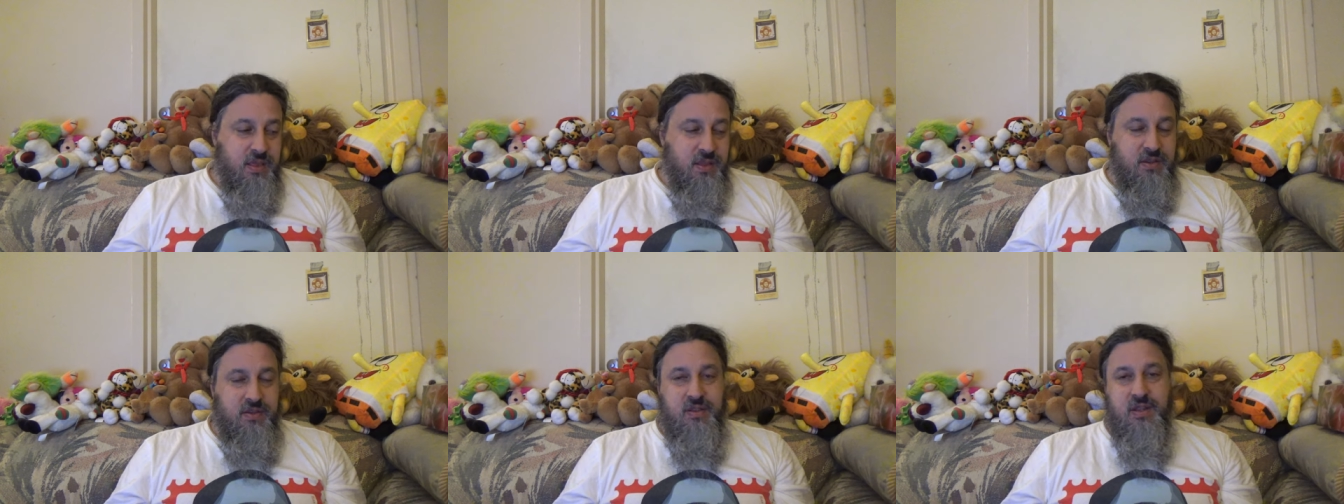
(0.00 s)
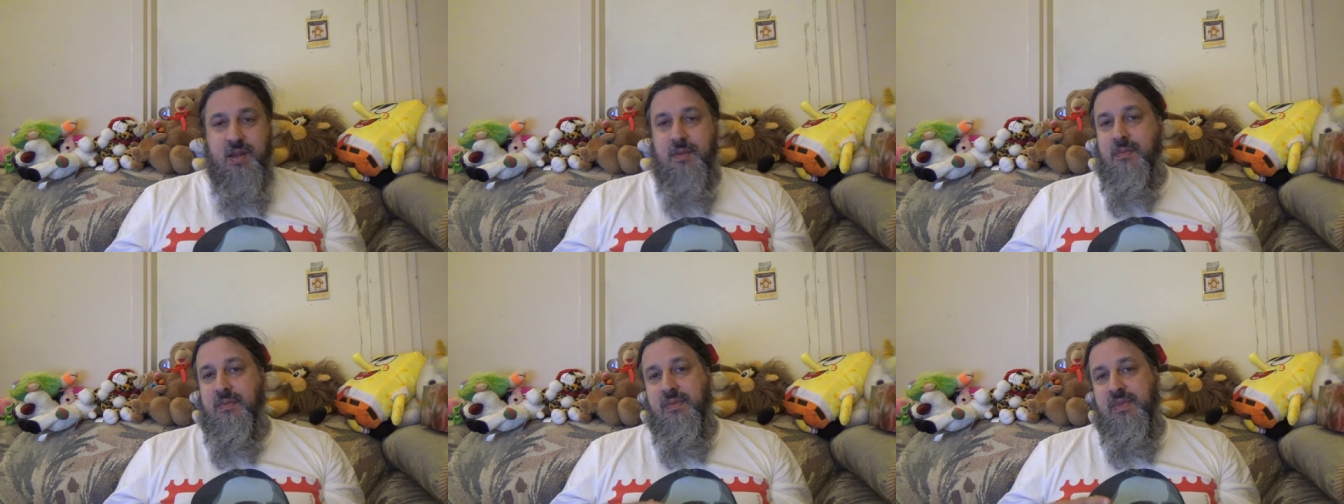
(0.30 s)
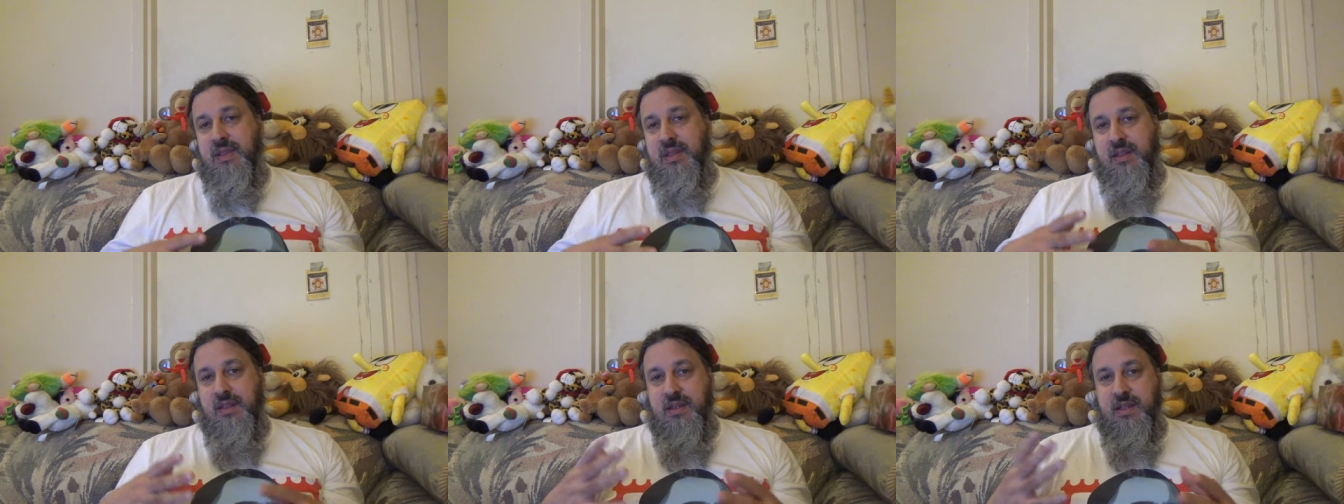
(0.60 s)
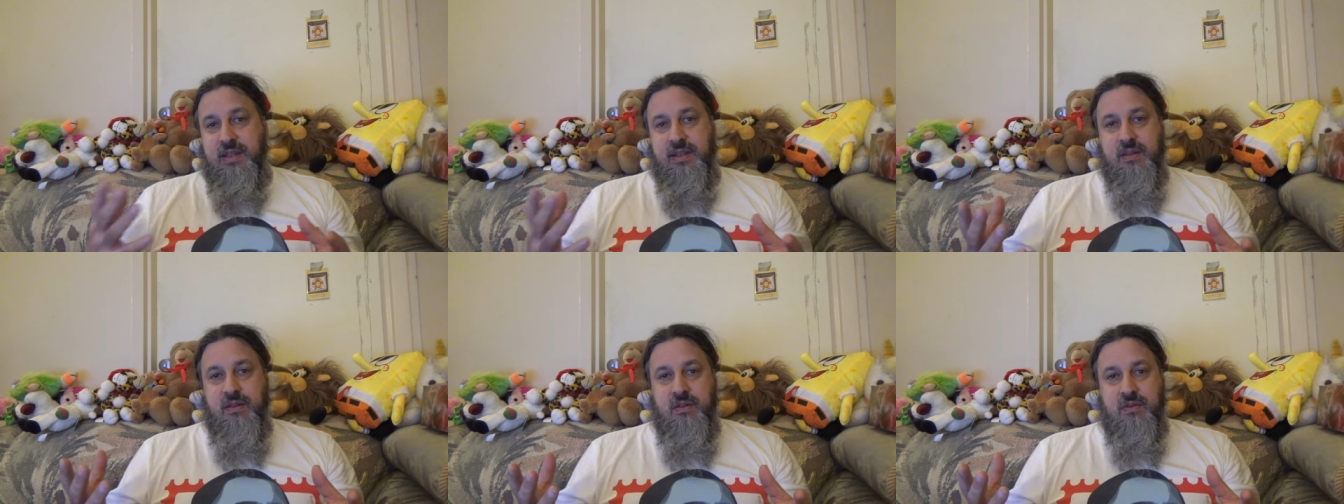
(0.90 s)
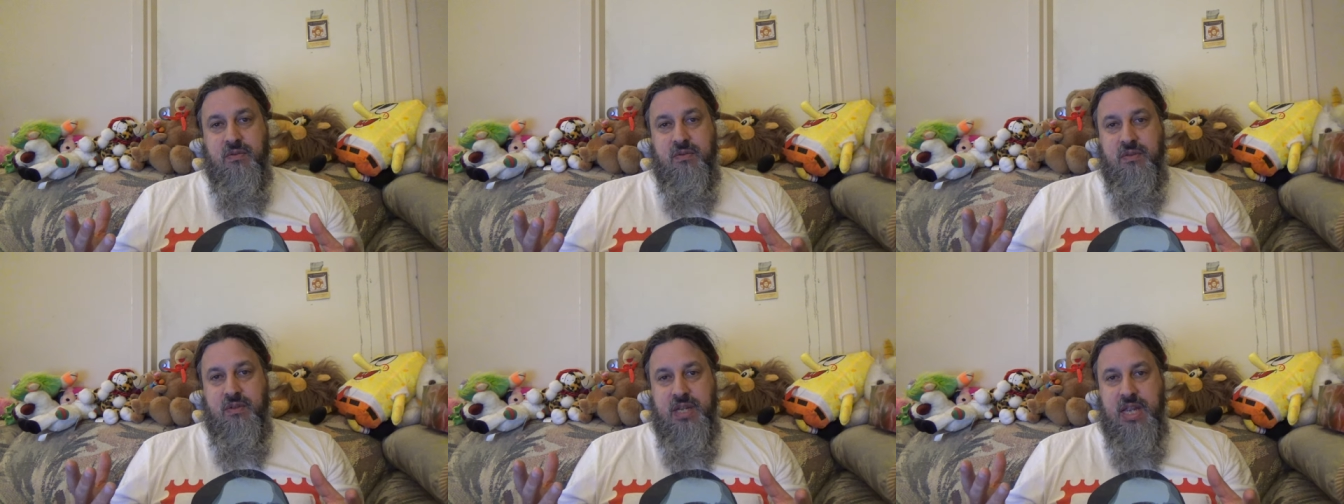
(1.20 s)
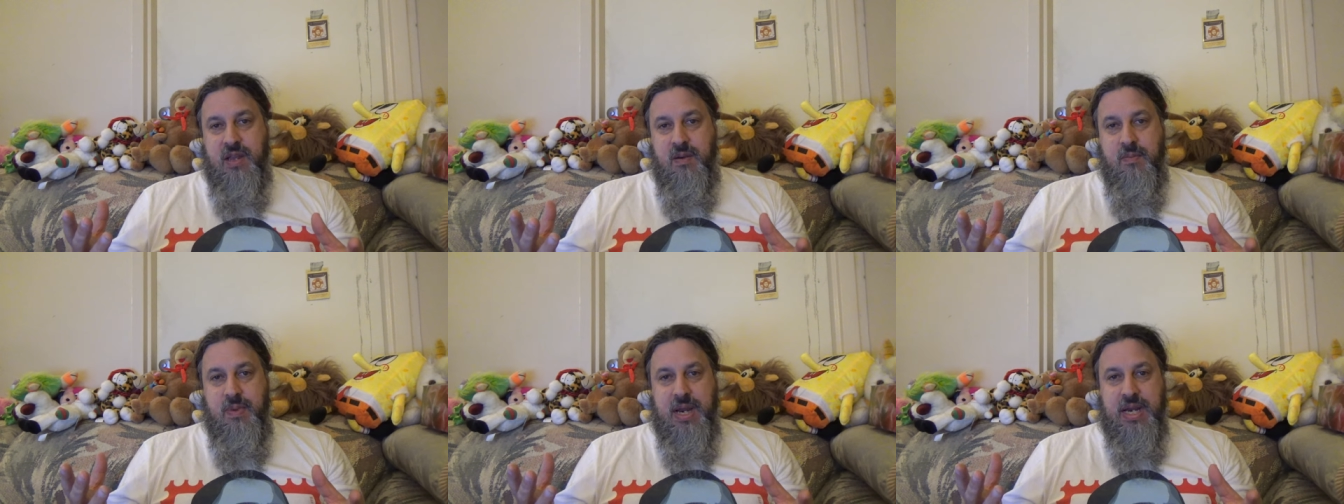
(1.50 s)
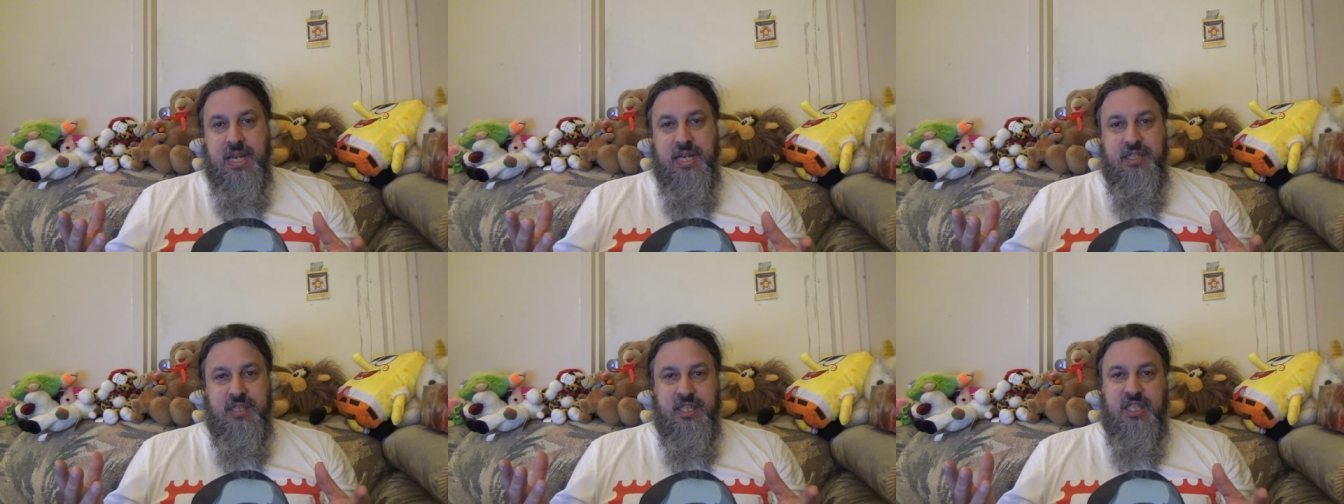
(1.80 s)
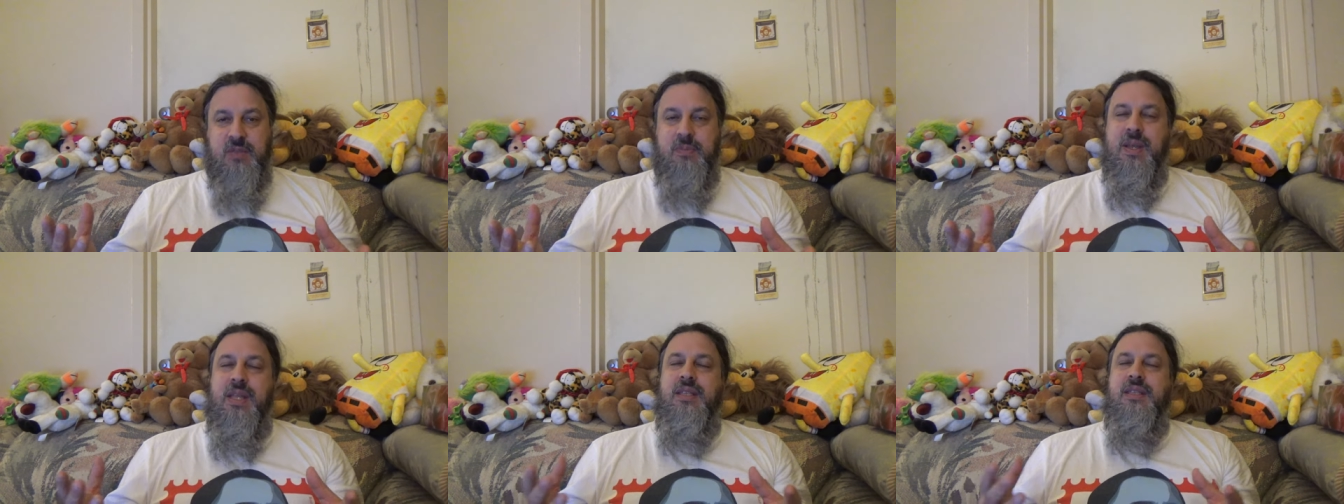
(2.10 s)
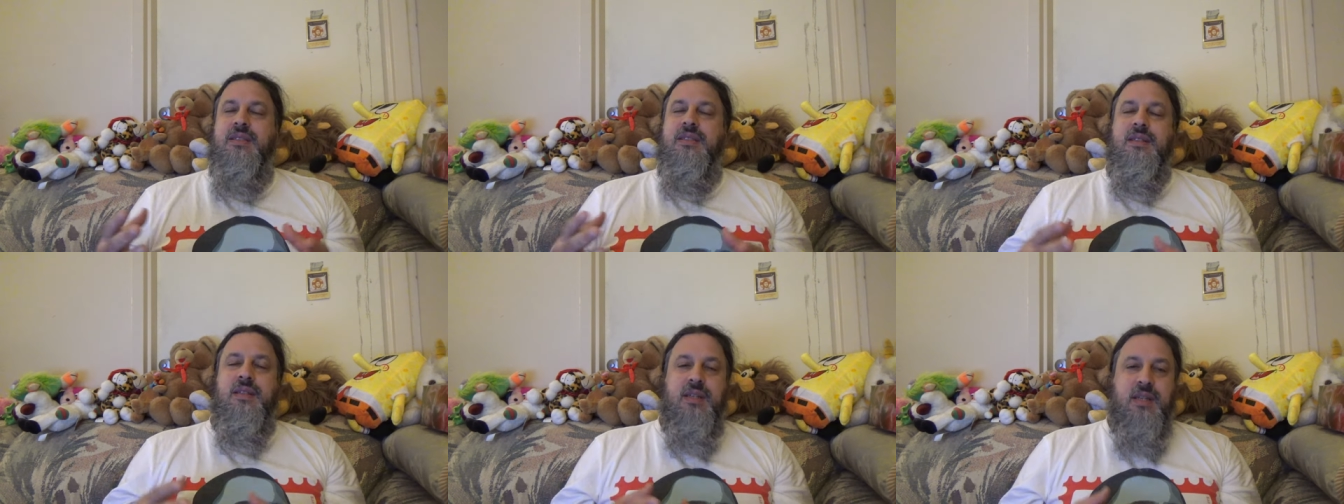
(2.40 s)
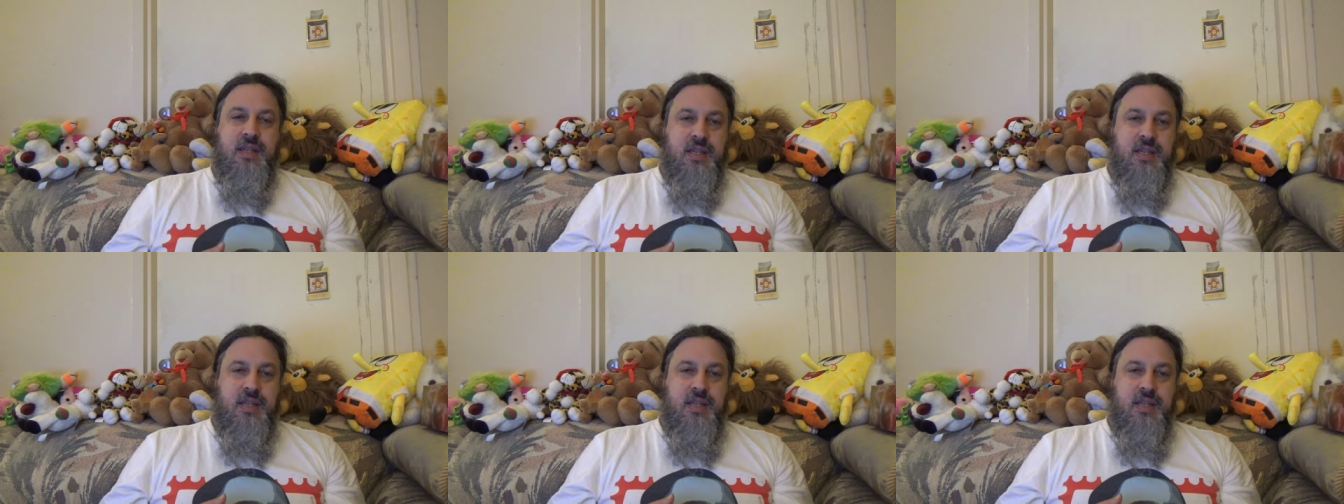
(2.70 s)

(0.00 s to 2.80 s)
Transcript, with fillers: There's not no nail-biting suspense.